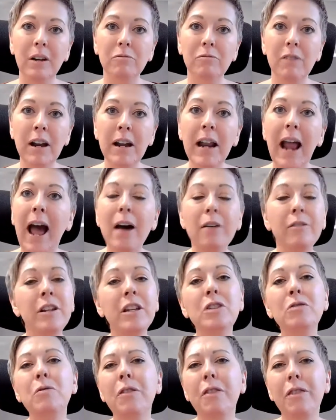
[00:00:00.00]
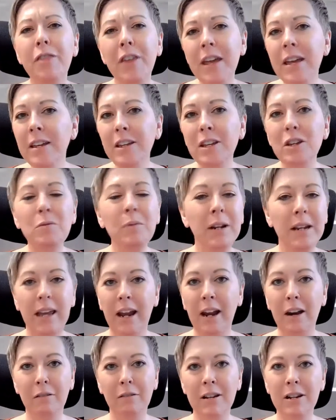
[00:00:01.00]
right? How do you think you would
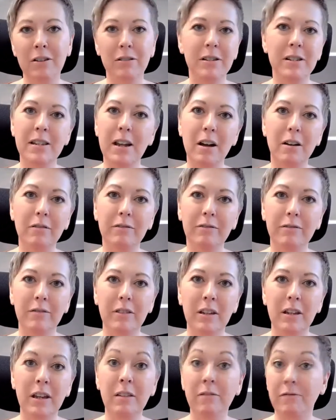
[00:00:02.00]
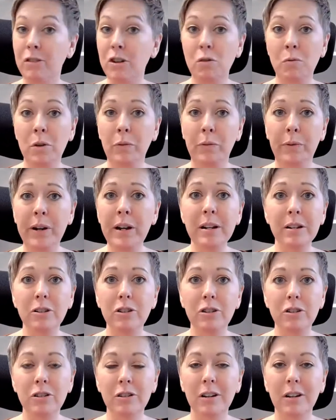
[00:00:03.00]
carry yourself if you were
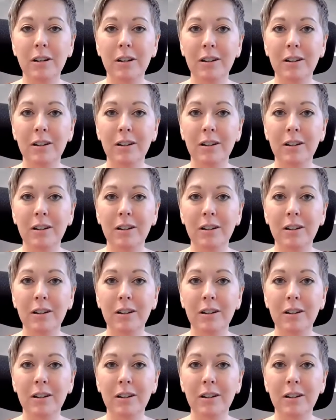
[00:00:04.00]
rich,